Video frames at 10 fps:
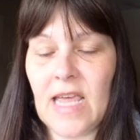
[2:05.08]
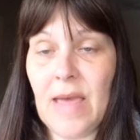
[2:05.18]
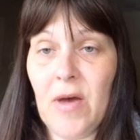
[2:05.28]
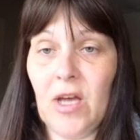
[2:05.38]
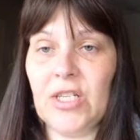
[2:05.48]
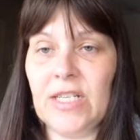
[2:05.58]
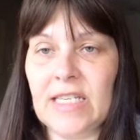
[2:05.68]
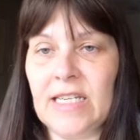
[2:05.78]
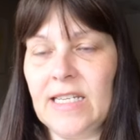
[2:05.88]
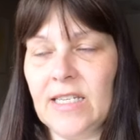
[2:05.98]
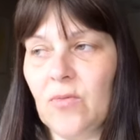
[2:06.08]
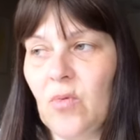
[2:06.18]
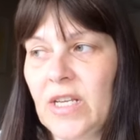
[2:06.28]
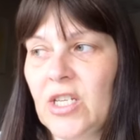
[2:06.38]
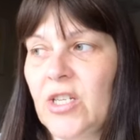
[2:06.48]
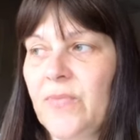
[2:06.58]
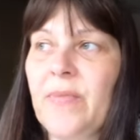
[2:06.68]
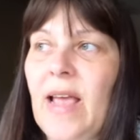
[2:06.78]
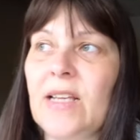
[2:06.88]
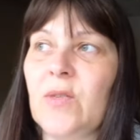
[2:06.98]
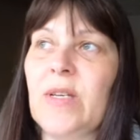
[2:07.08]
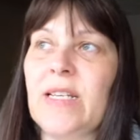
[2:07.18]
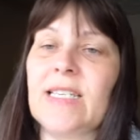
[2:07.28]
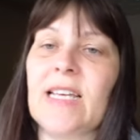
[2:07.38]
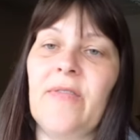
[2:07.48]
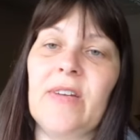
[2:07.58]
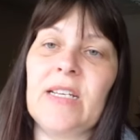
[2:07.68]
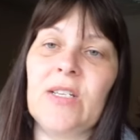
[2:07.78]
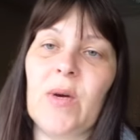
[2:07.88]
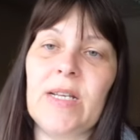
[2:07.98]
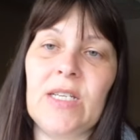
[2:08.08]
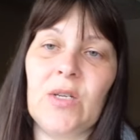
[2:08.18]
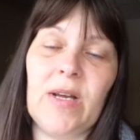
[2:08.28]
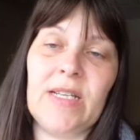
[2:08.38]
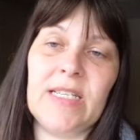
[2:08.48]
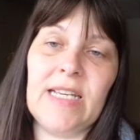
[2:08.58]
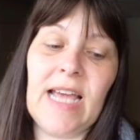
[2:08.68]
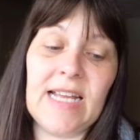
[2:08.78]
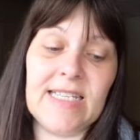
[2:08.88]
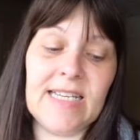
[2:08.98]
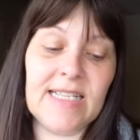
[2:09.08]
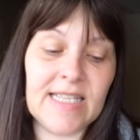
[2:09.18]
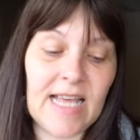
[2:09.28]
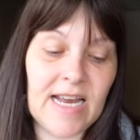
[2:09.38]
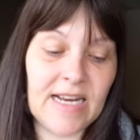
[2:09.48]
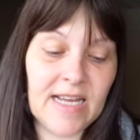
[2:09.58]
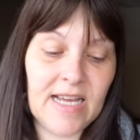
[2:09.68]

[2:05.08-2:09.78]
emergencies, which, as we discovered in 2020 and since then,